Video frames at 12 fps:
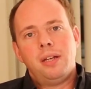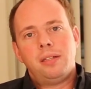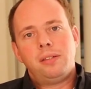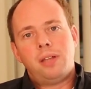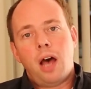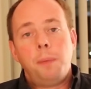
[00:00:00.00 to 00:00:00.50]

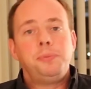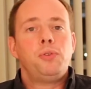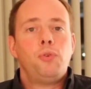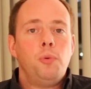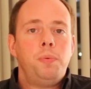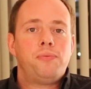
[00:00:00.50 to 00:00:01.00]
The
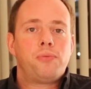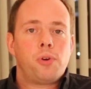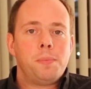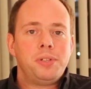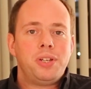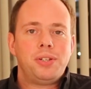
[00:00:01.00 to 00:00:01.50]
optical
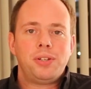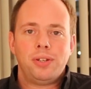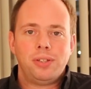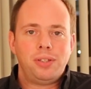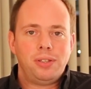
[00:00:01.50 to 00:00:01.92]
performance is good,